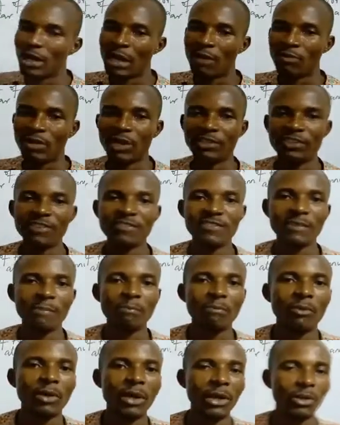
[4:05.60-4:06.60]
calculating
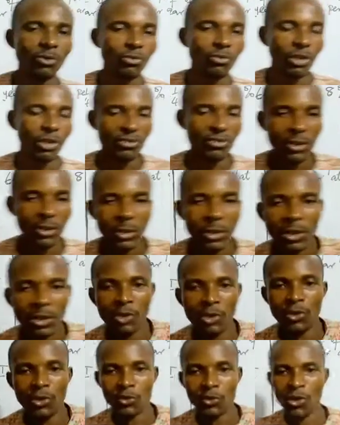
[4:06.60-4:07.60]
simple interest.
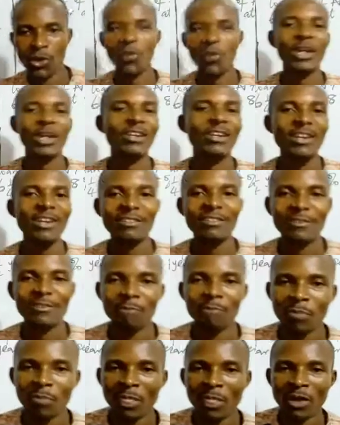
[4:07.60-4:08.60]
So with
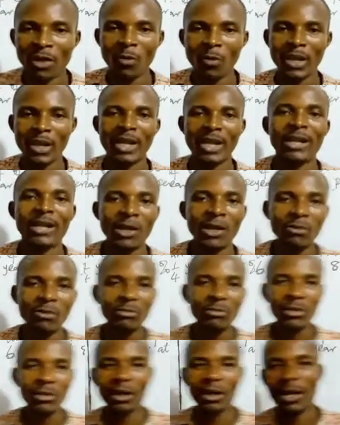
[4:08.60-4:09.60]
this, we can
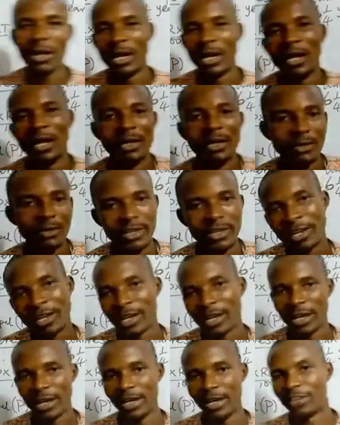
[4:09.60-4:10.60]
now
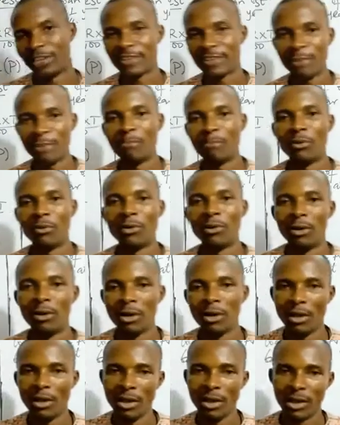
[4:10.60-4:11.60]
take an example,
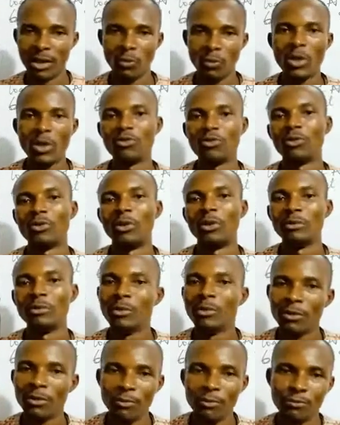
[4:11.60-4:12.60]
a question
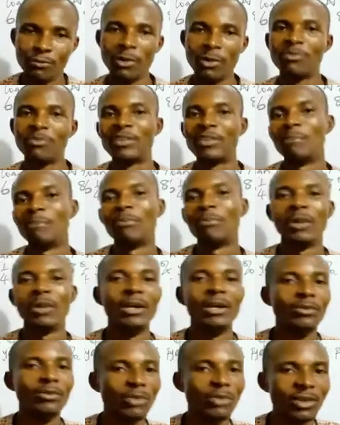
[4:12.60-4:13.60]
from simple
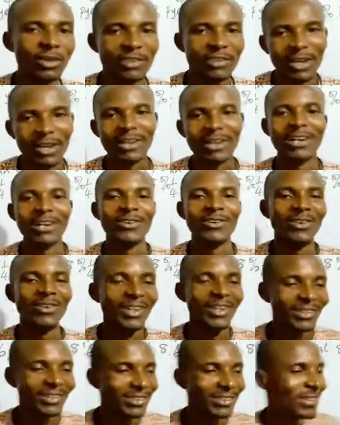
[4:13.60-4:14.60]
interest and
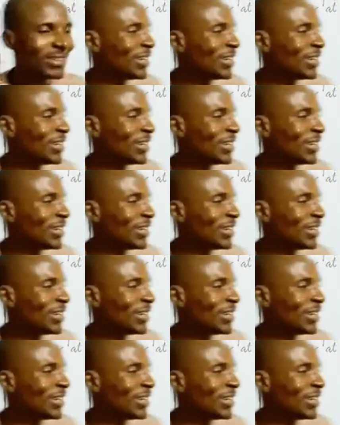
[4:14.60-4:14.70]
calculate.